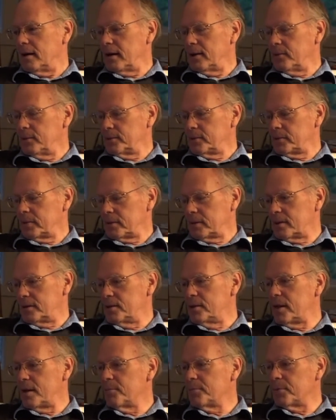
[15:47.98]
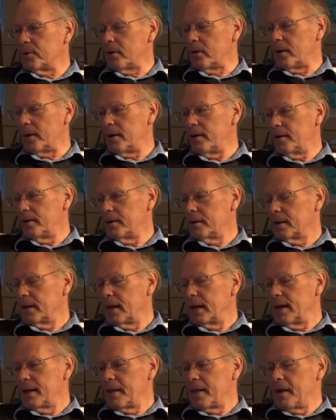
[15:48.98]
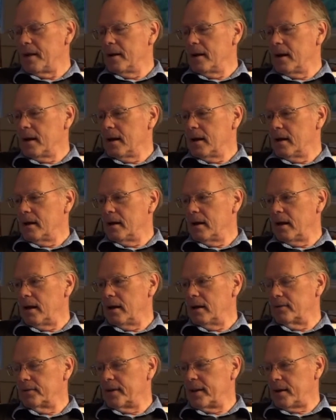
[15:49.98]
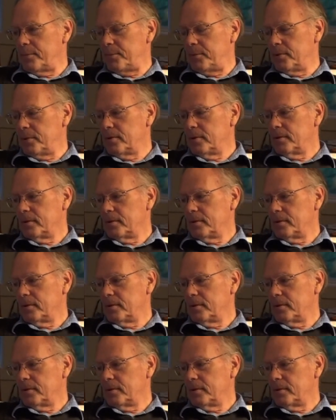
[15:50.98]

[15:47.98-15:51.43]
was a contemporary of Kepler,